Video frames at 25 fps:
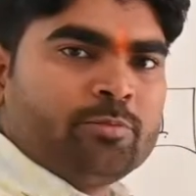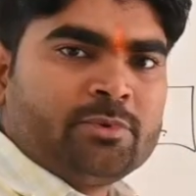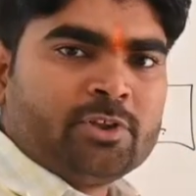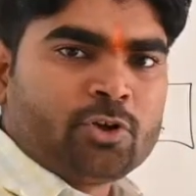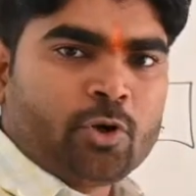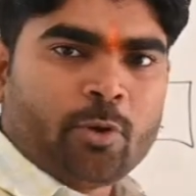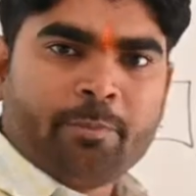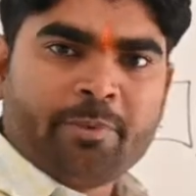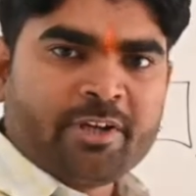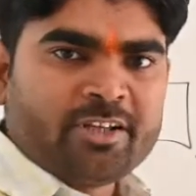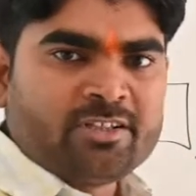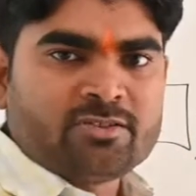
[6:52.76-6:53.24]
the
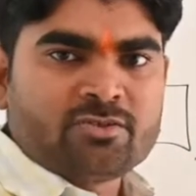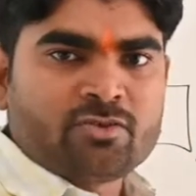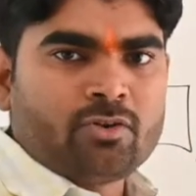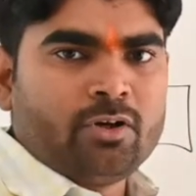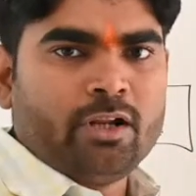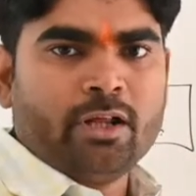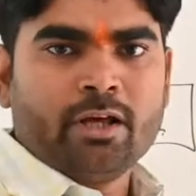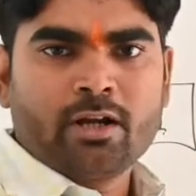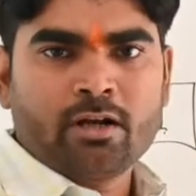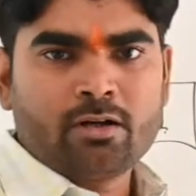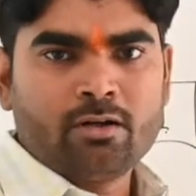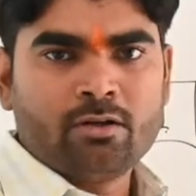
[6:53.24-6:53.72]
topic is
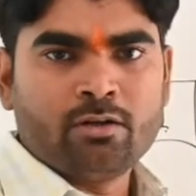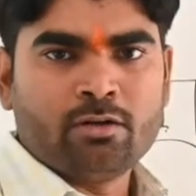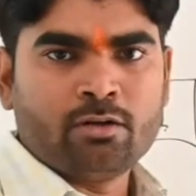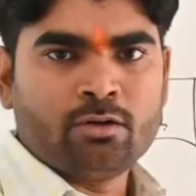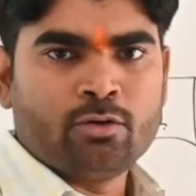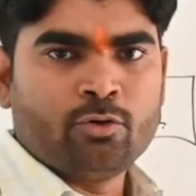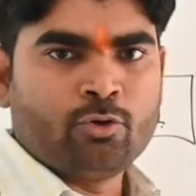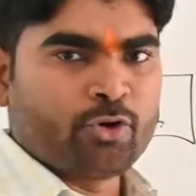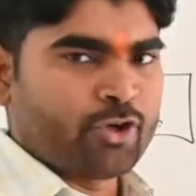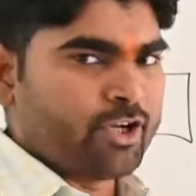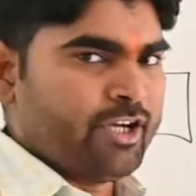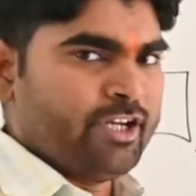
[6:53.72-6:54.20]
clear.
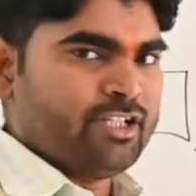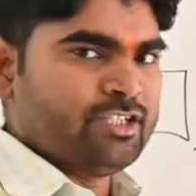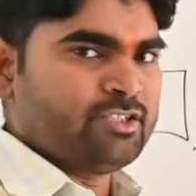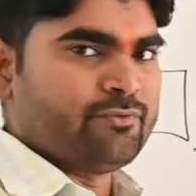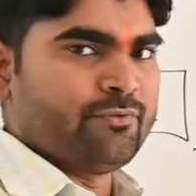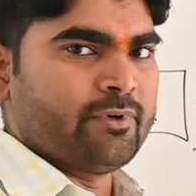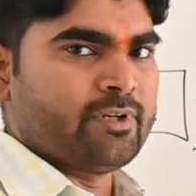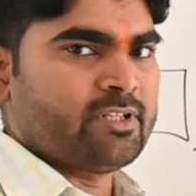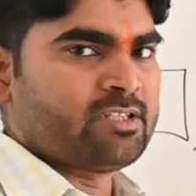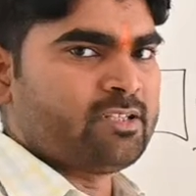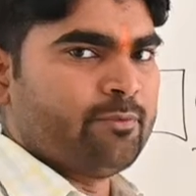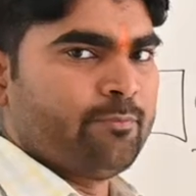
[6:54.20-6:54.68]
Okay. It is
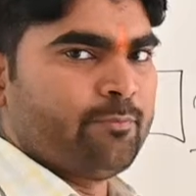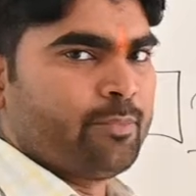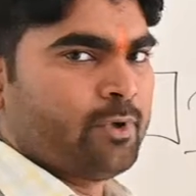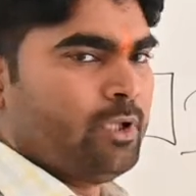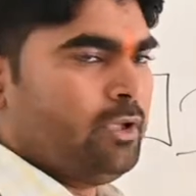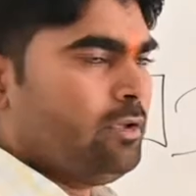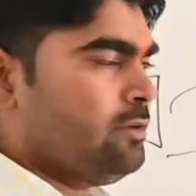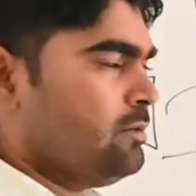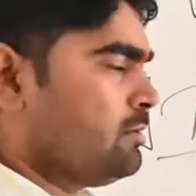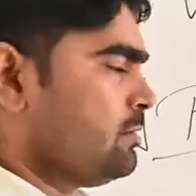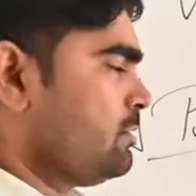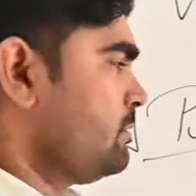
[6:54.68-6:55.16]
very simple.